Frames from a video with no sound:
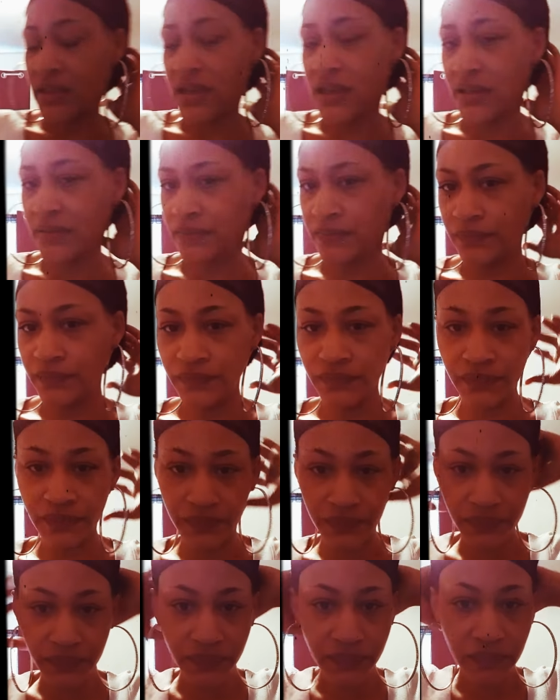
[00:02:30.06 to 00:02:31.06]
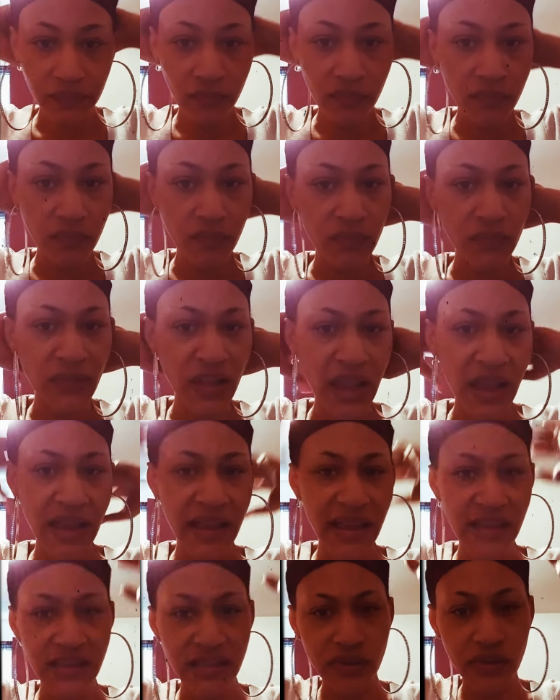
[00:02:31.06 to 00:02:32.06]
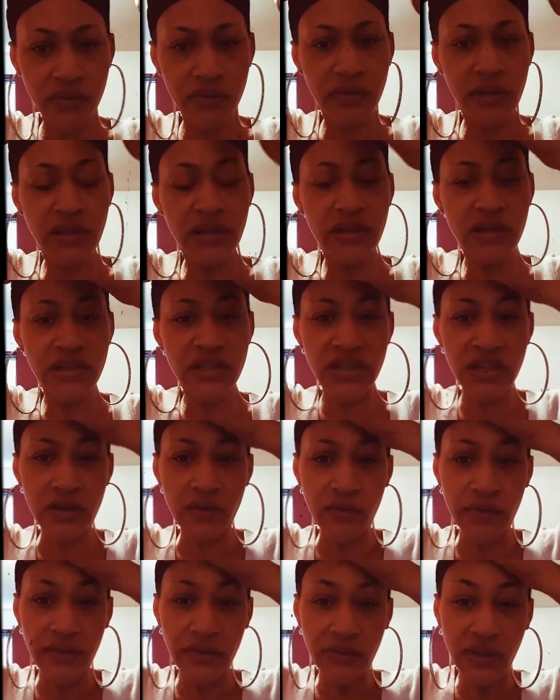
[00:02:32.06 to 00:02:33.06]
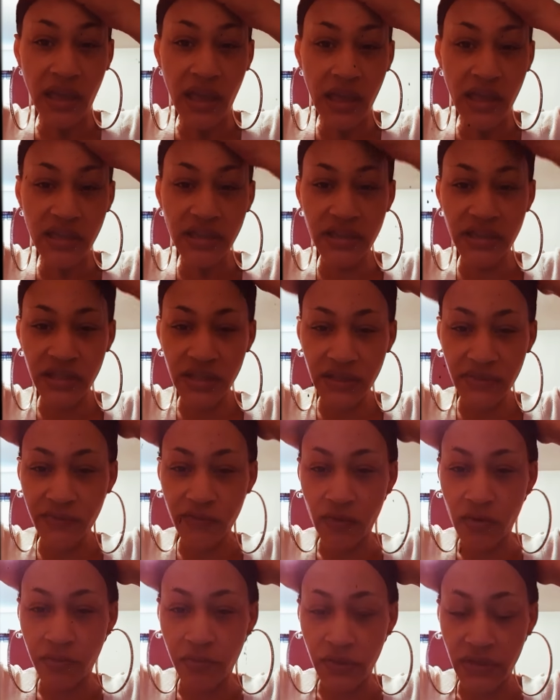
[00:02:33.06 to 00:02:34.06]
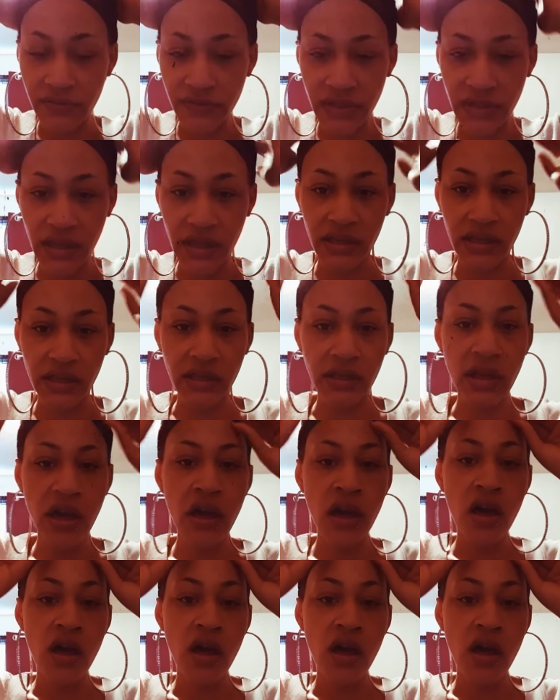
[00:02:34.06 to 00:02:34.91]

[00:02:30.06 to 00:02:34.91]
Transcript: that I had to share with you guys just for a brief second.